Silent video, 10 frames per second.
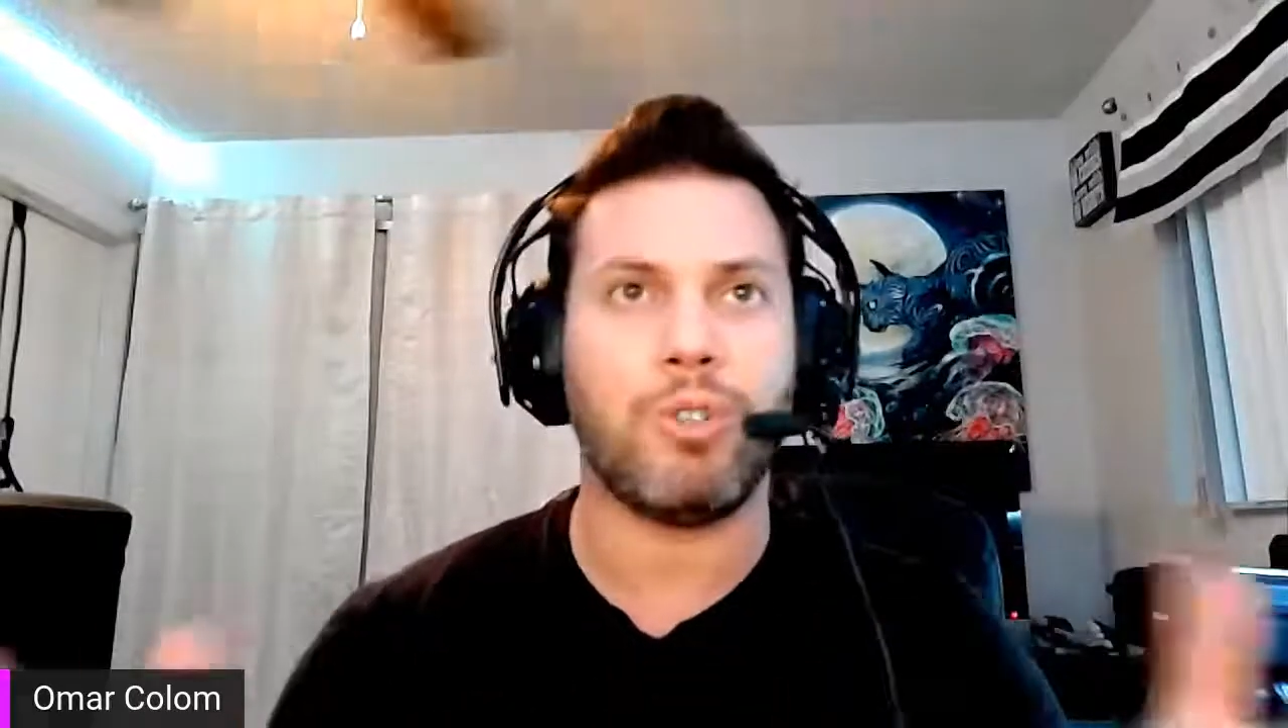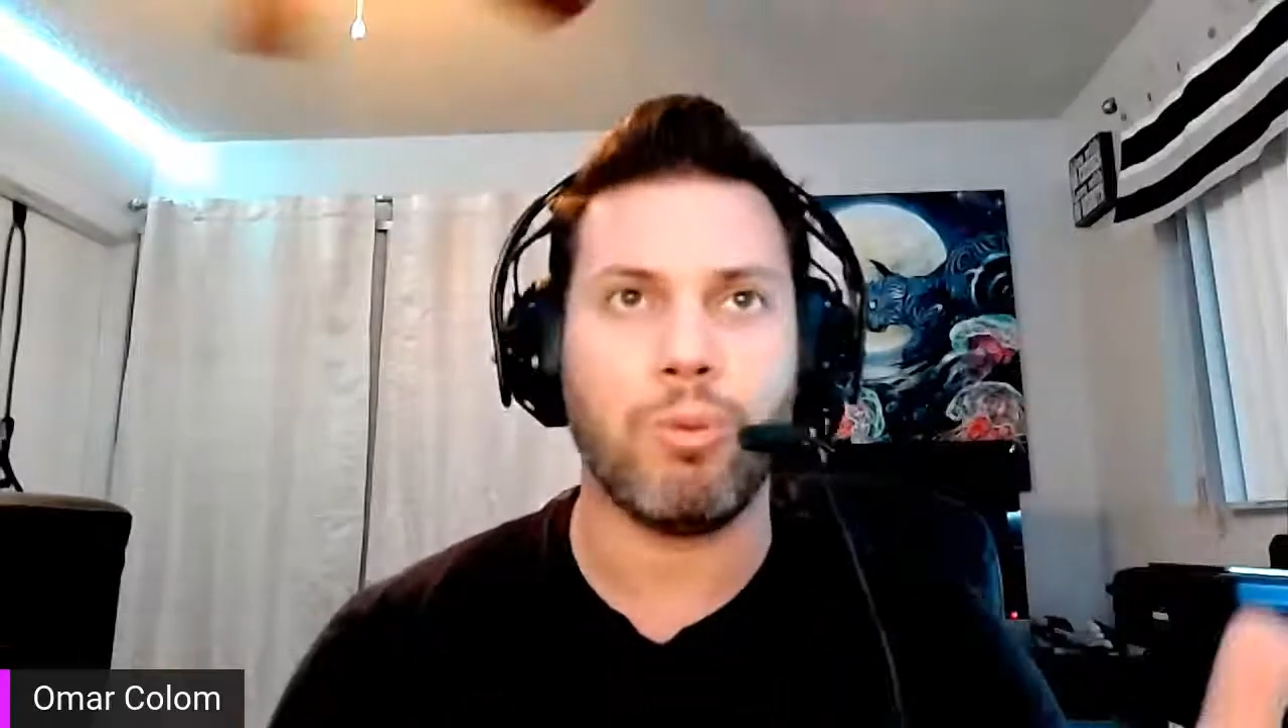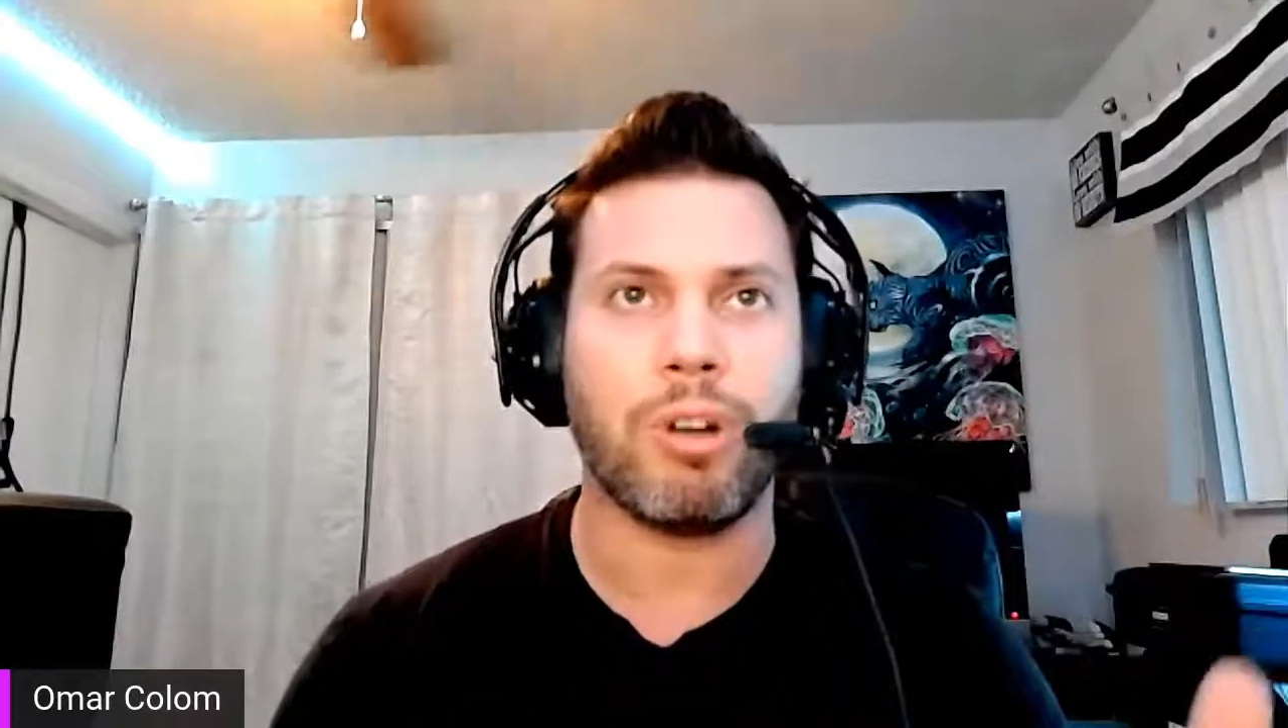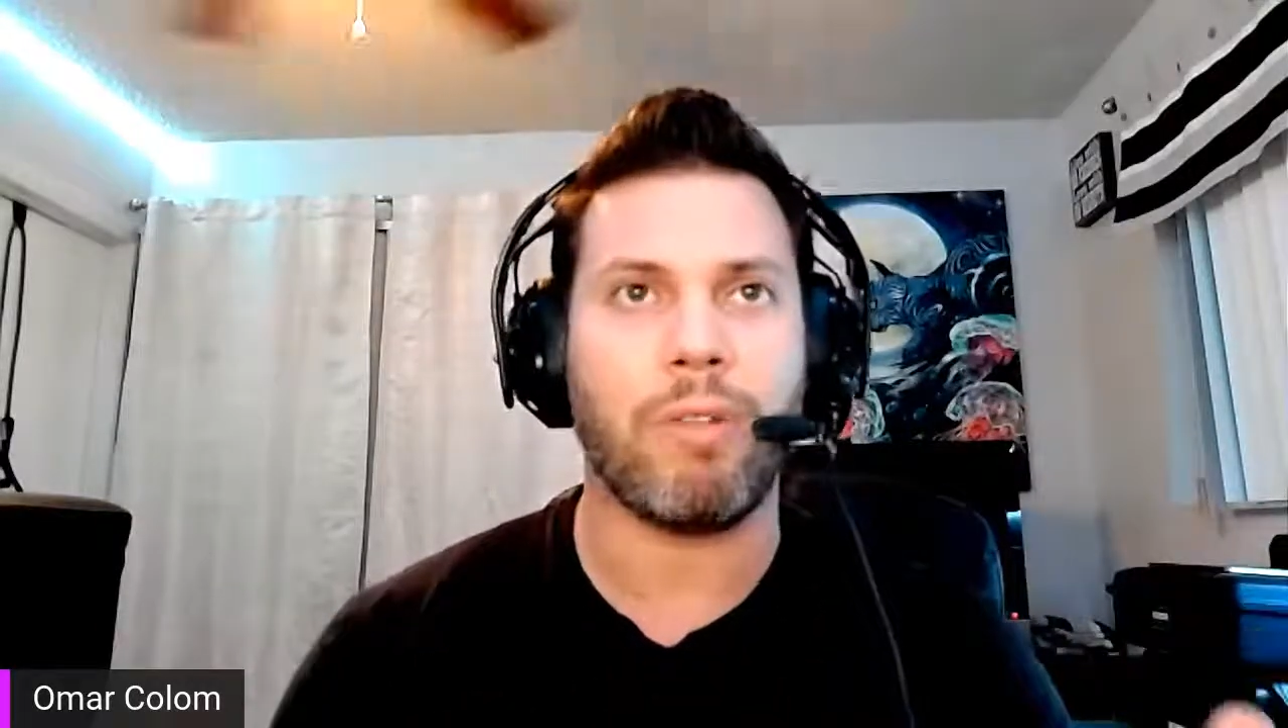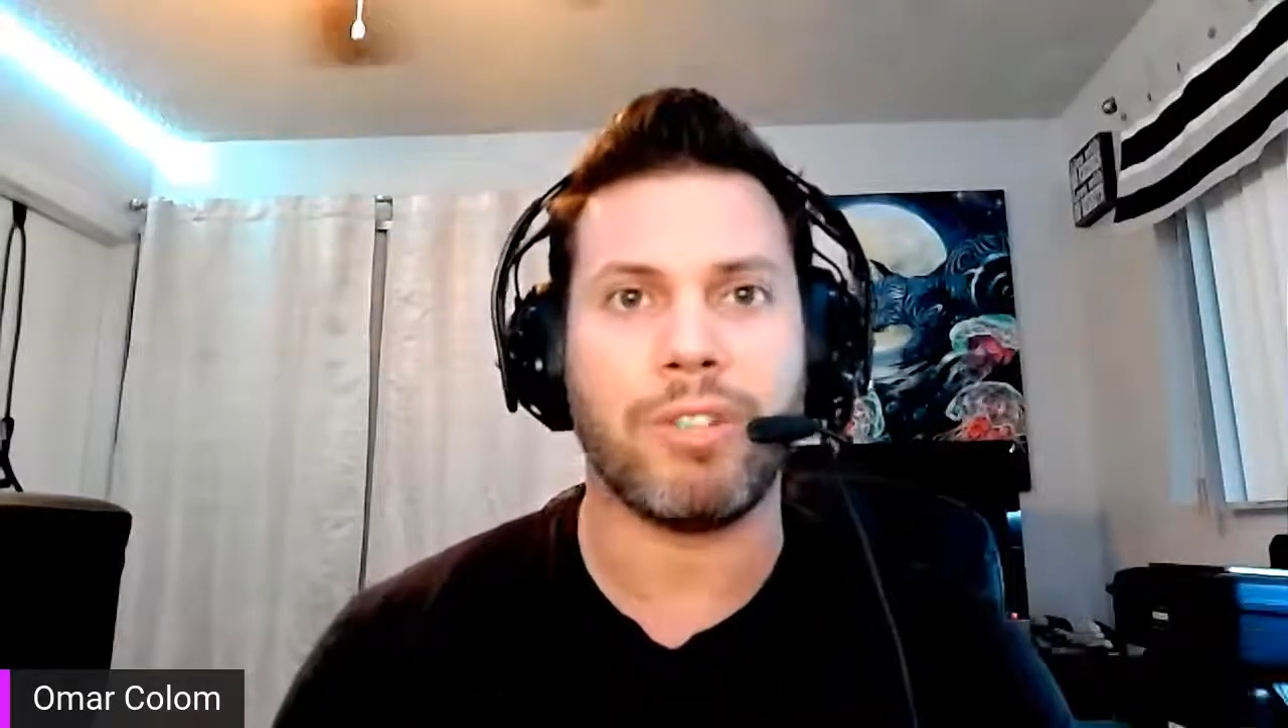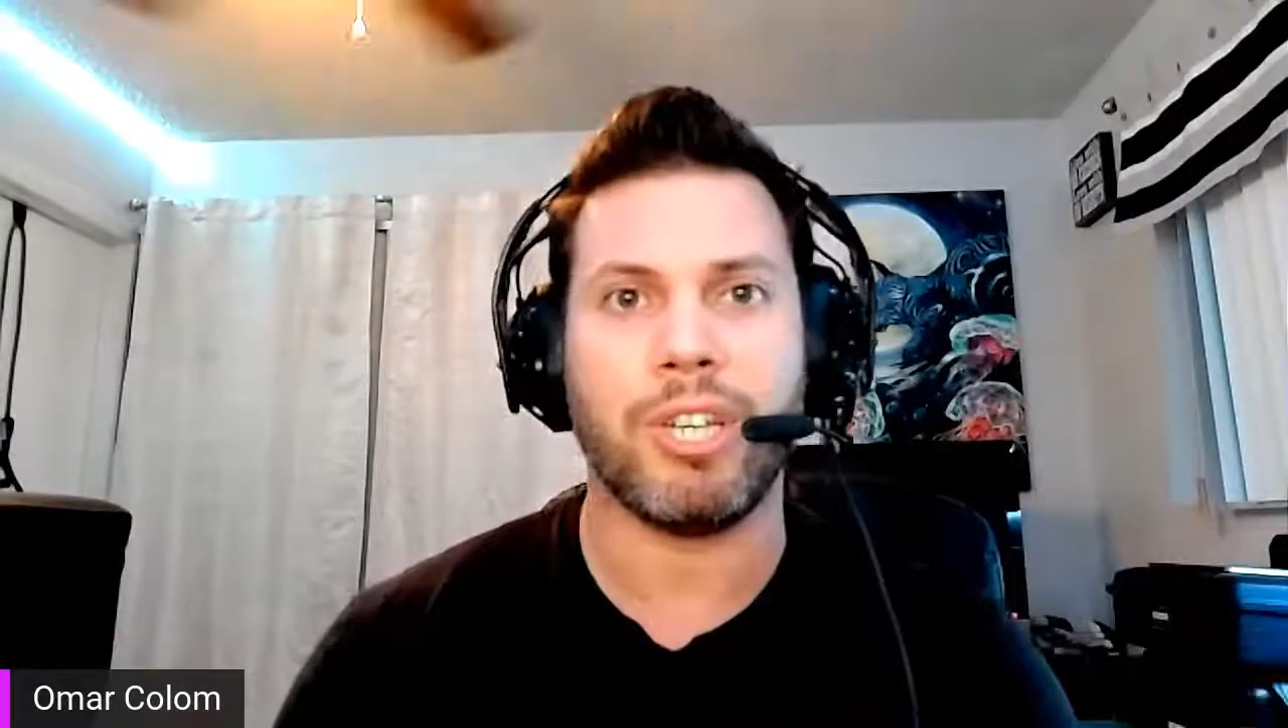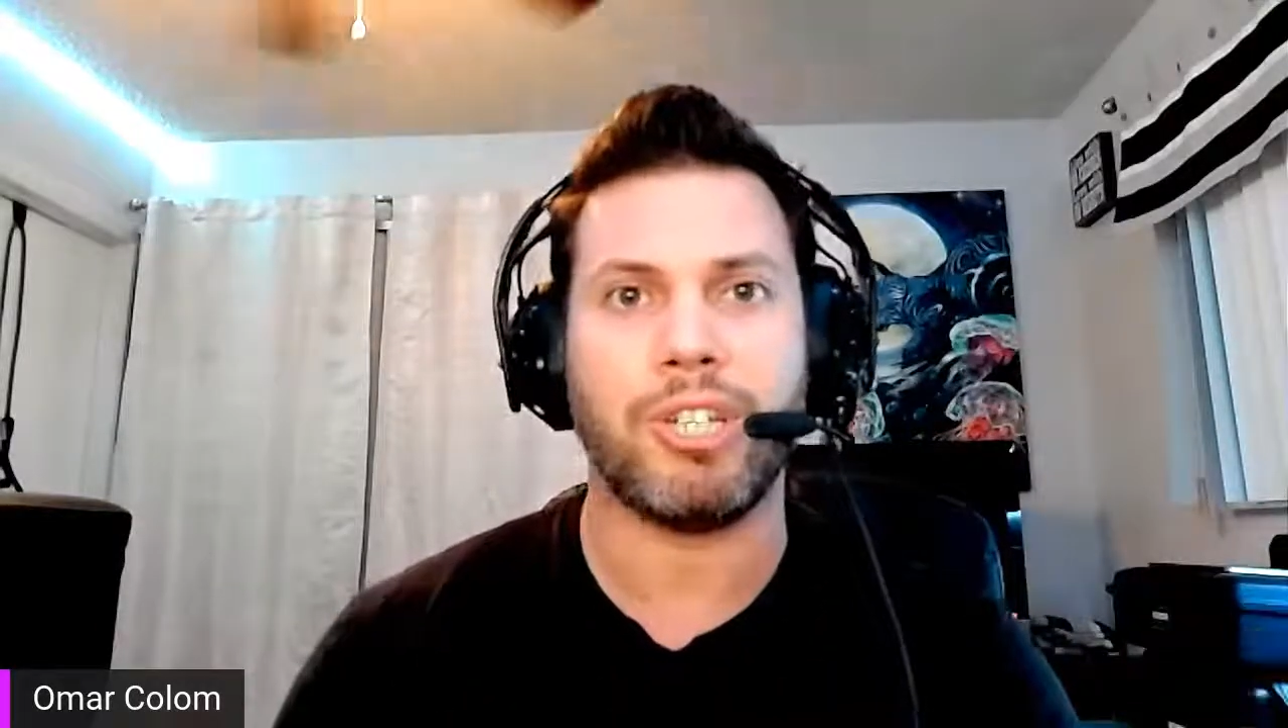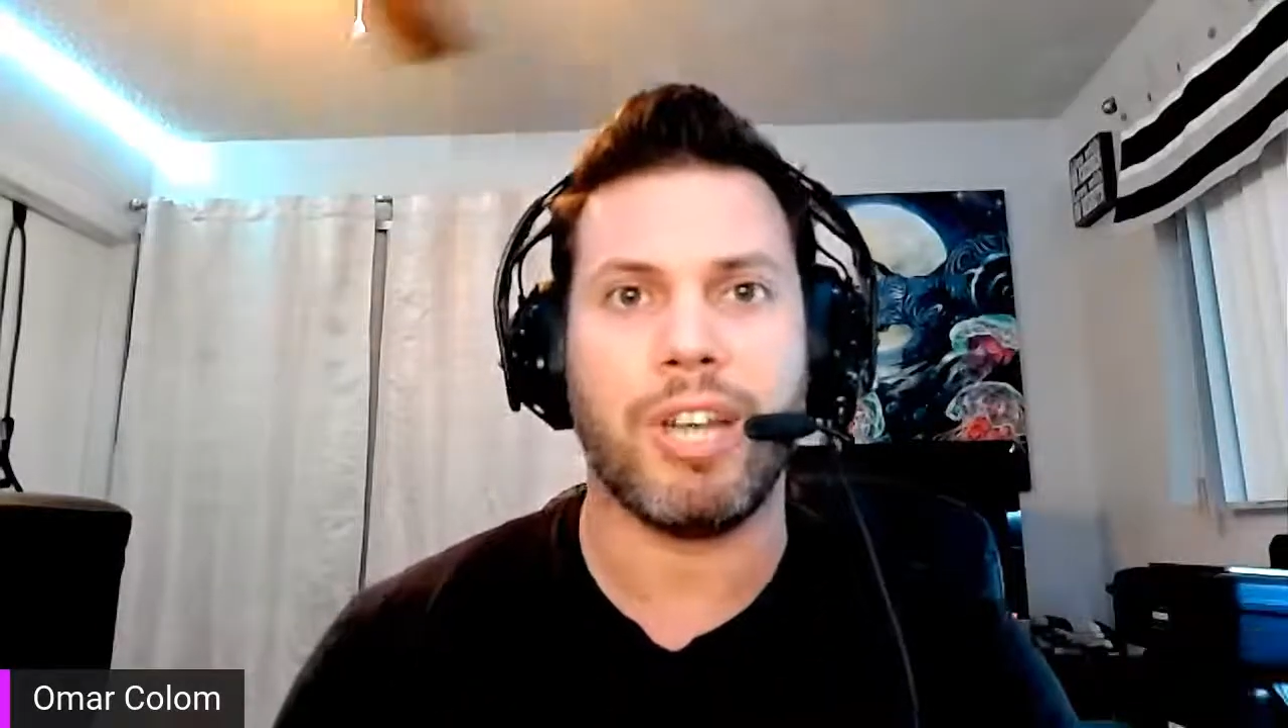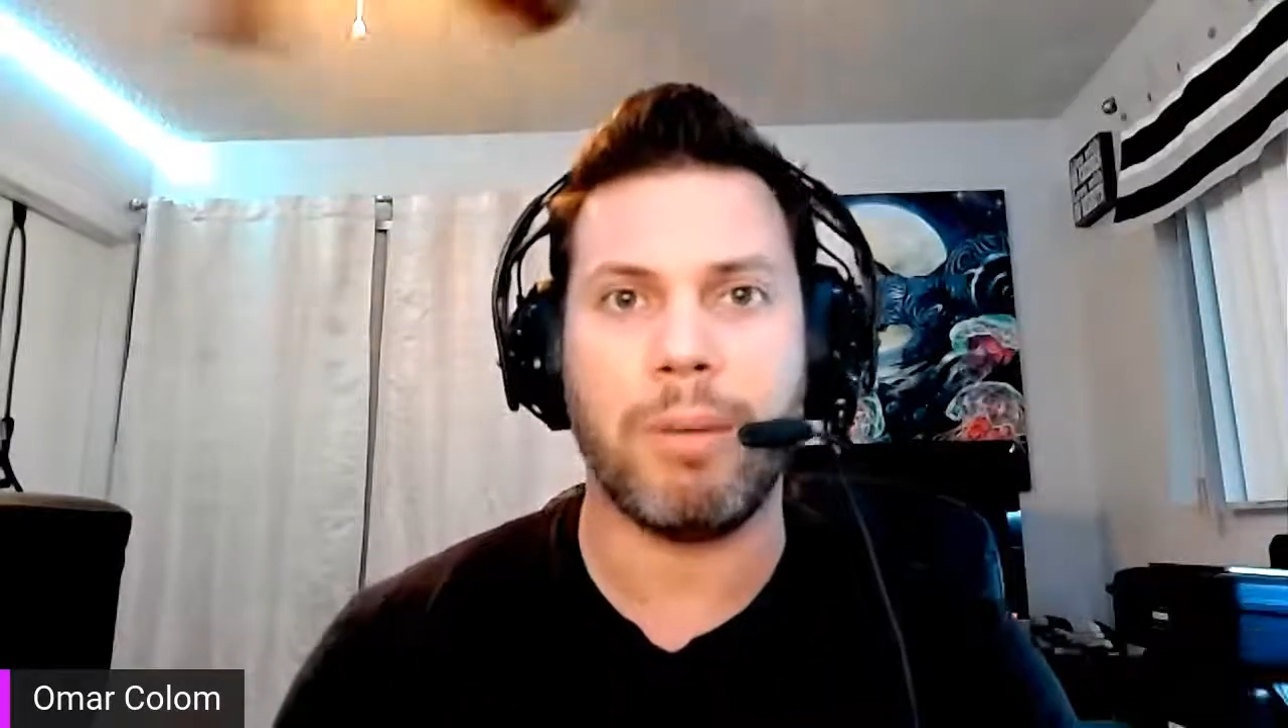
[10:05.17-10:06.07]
Zoom conversation